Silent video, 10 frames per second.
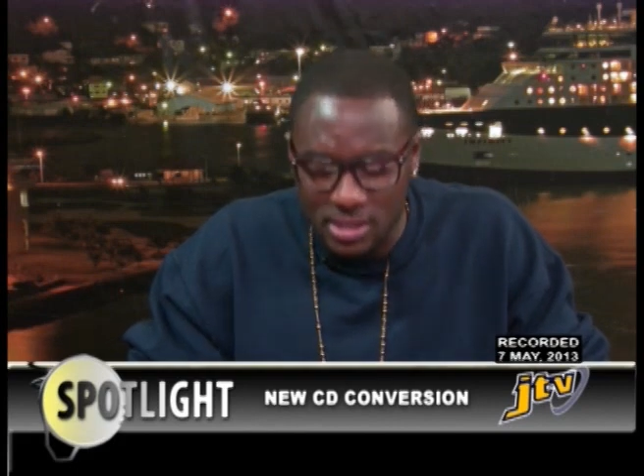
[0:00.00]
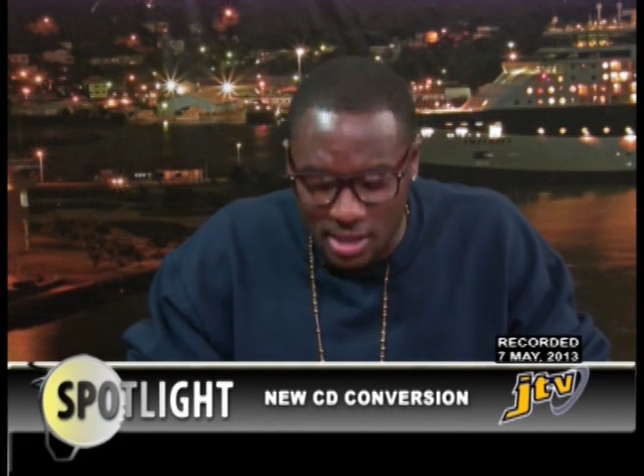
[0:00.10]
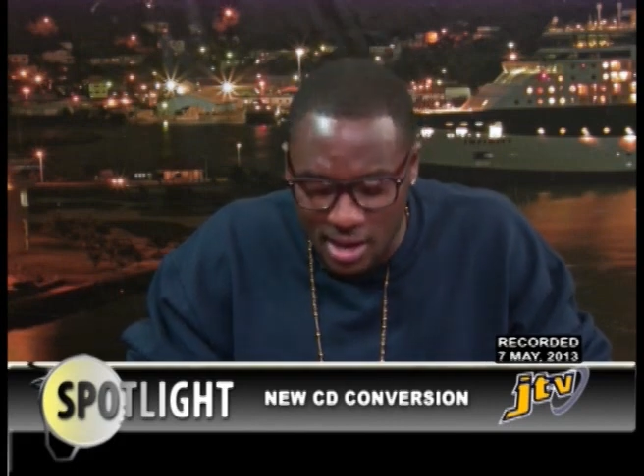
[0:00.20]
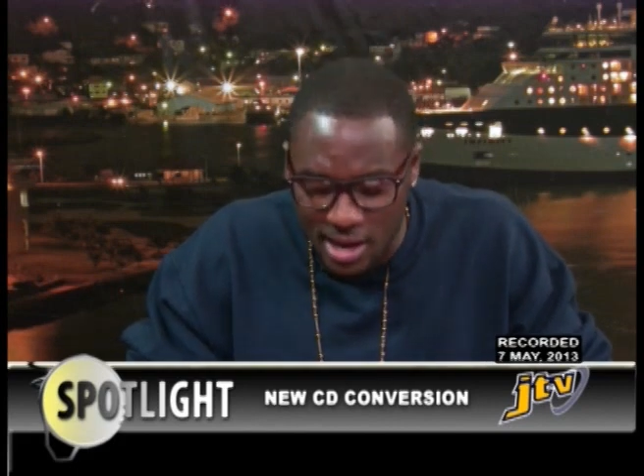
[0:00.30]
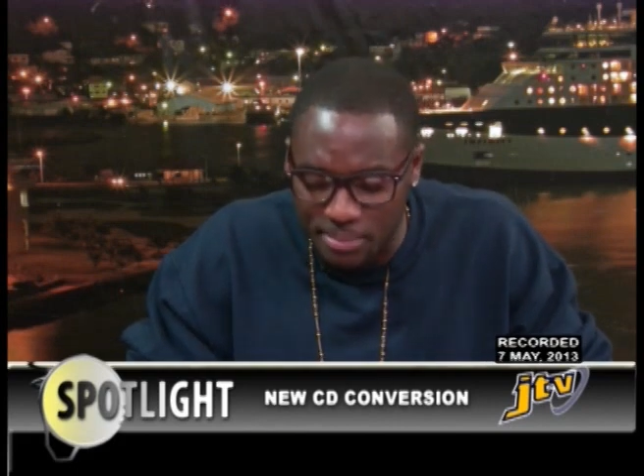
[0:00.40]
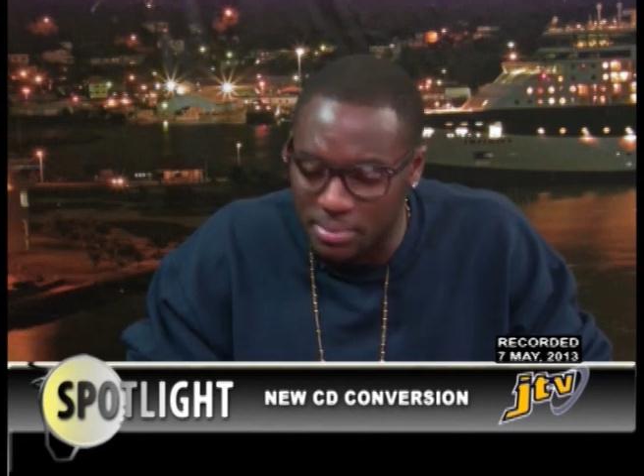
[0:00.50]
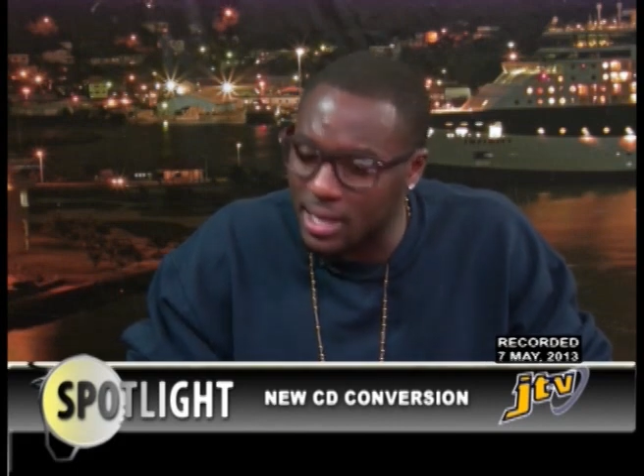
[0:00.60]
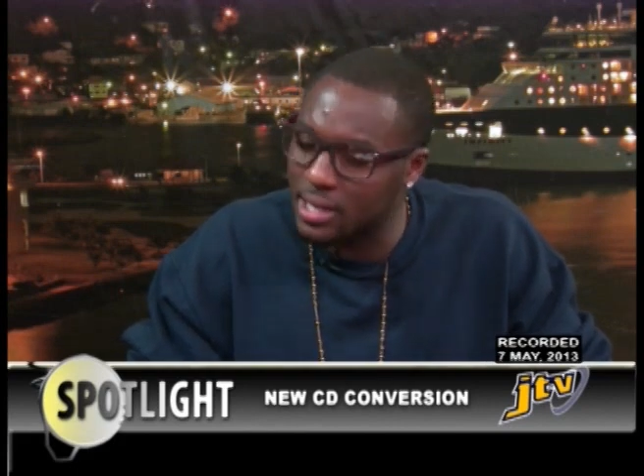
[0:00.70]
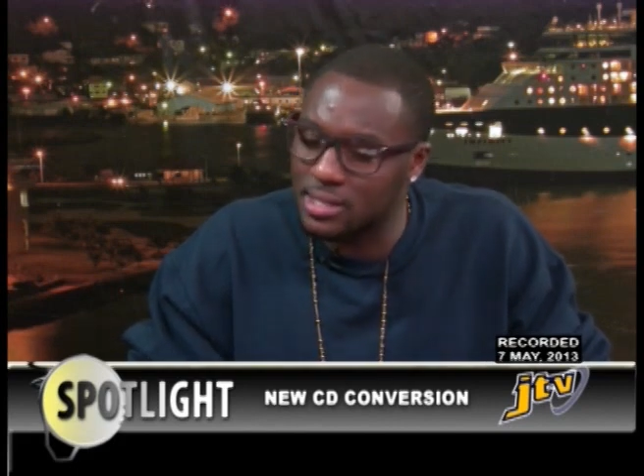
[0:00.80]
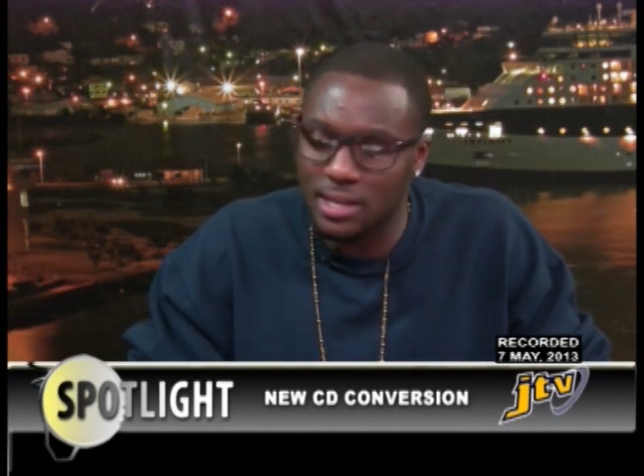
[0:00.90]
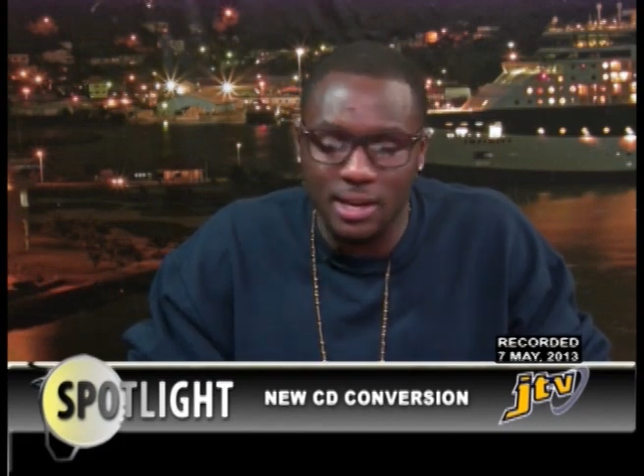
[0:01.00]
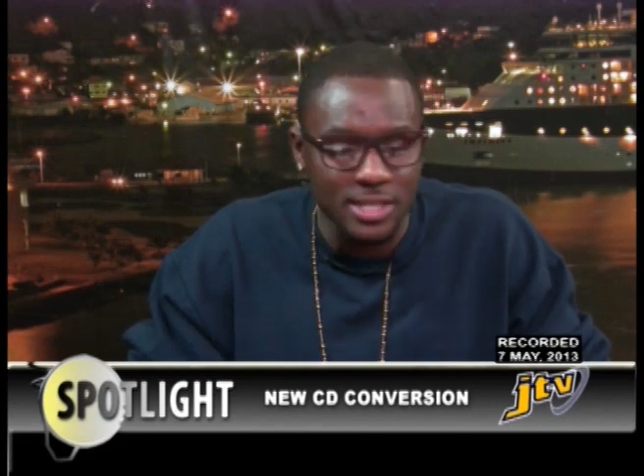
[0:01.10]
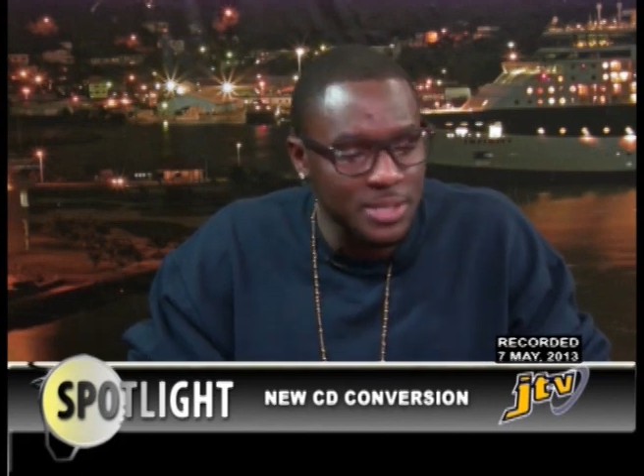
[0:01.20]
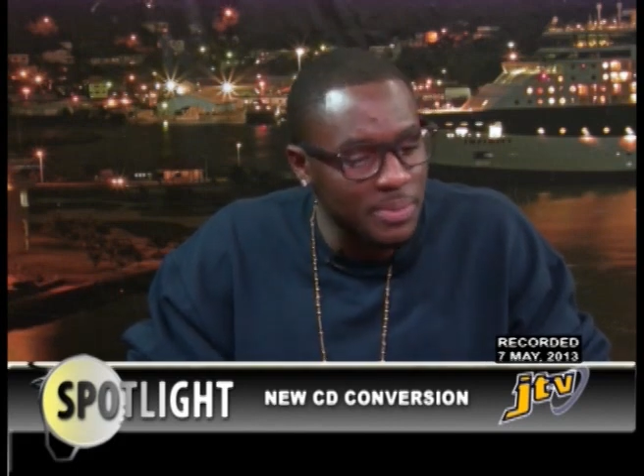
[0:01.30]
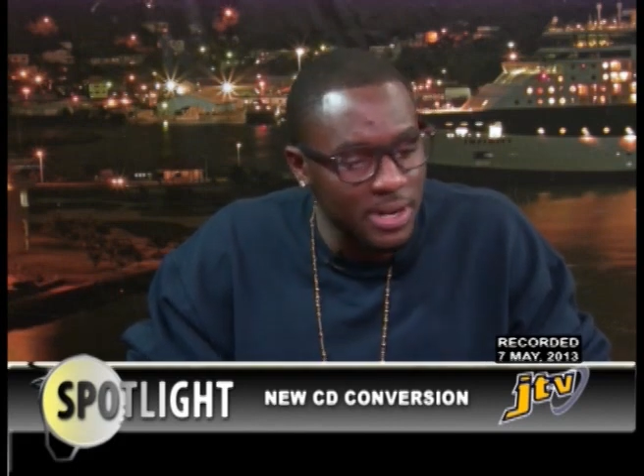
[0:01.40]
song and playing the song
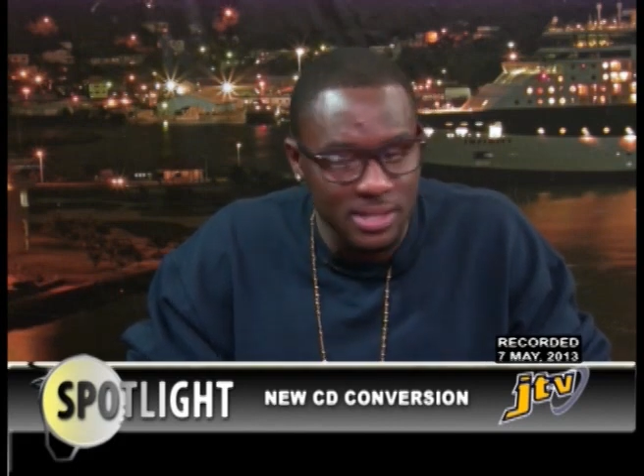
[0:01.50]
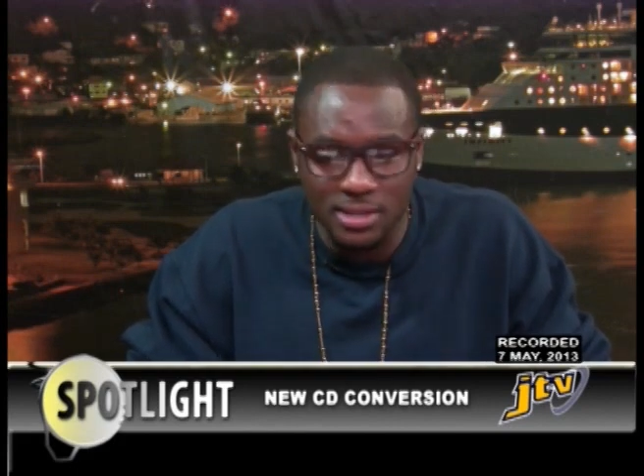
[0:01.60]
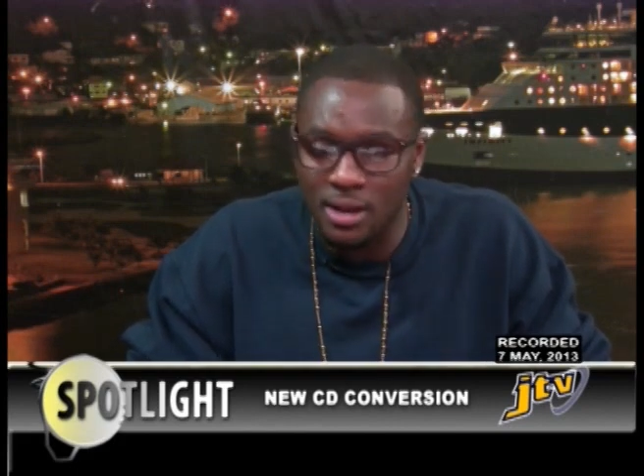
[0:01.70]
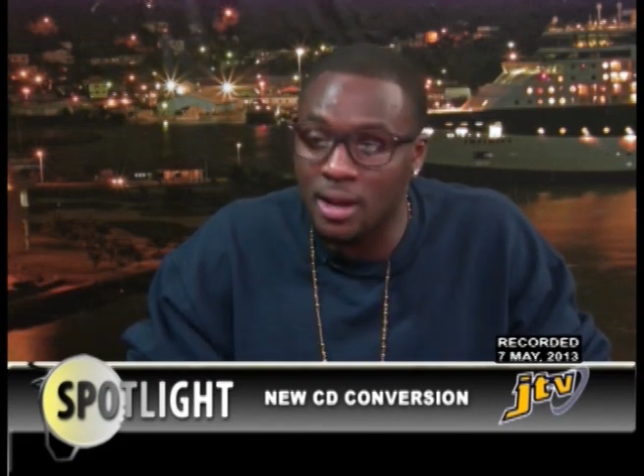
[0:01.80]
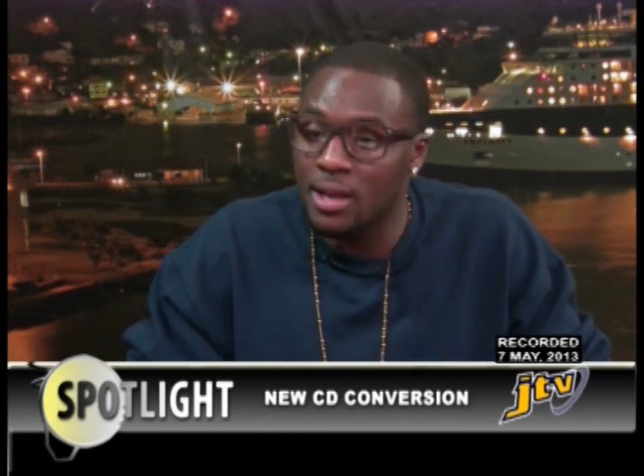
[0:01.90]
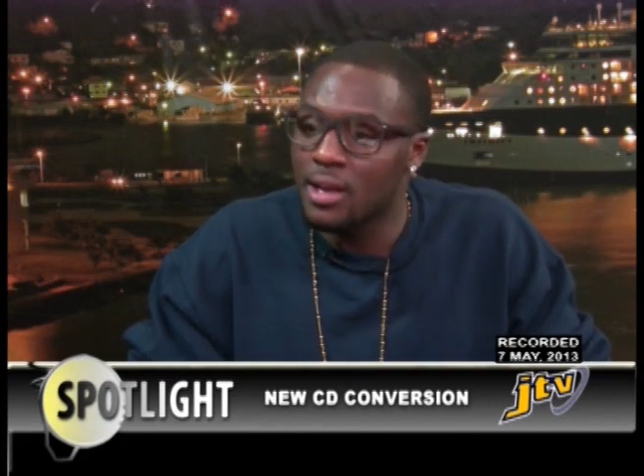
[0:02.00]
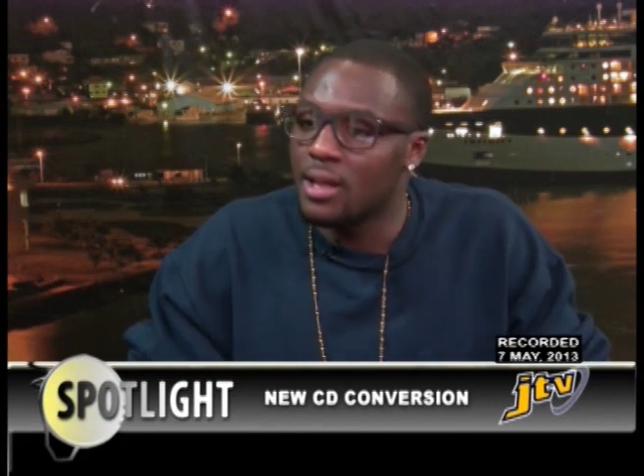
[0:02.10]
and spinning the song